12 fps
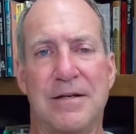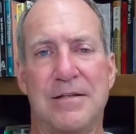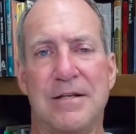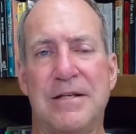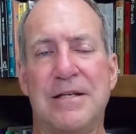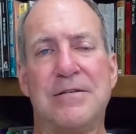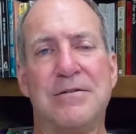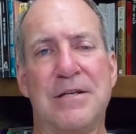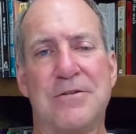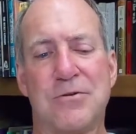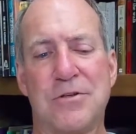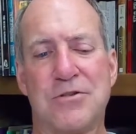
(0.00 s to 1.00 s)
Then
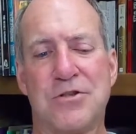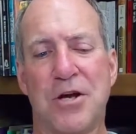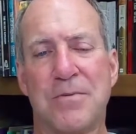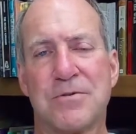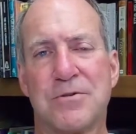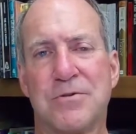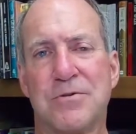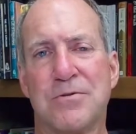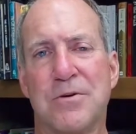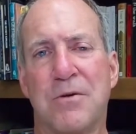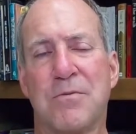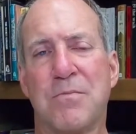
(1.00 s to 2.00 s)
he sort of jumps
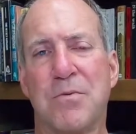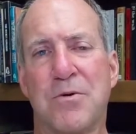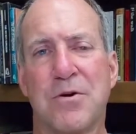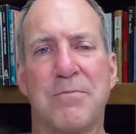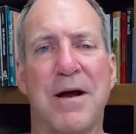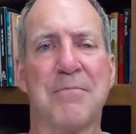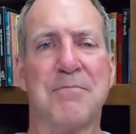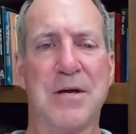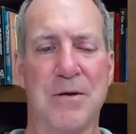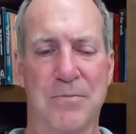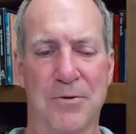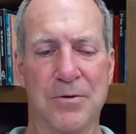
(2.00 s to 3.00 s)
to a report about
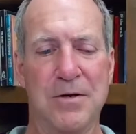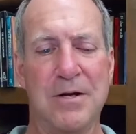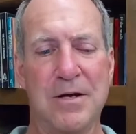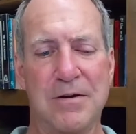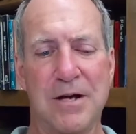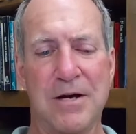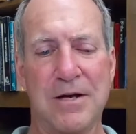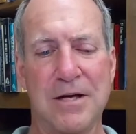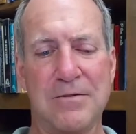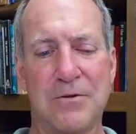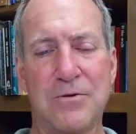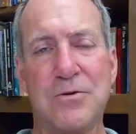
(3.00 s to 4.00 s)
people
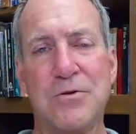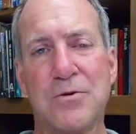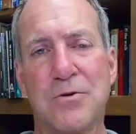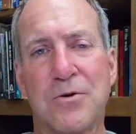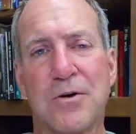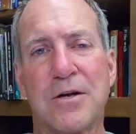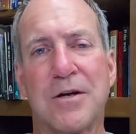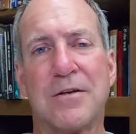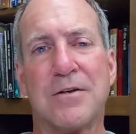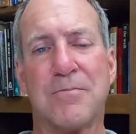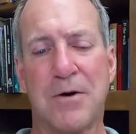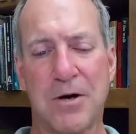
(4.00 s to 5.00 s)
in the New York
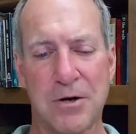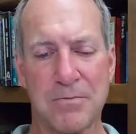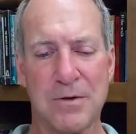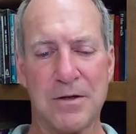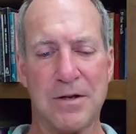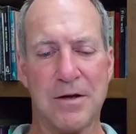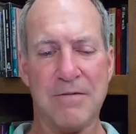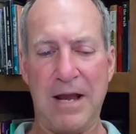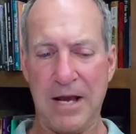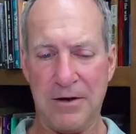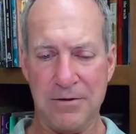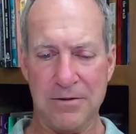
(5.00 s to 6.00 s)
Department of
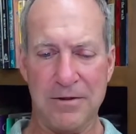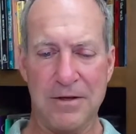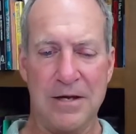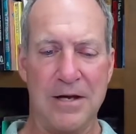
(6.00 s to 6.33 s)
Health.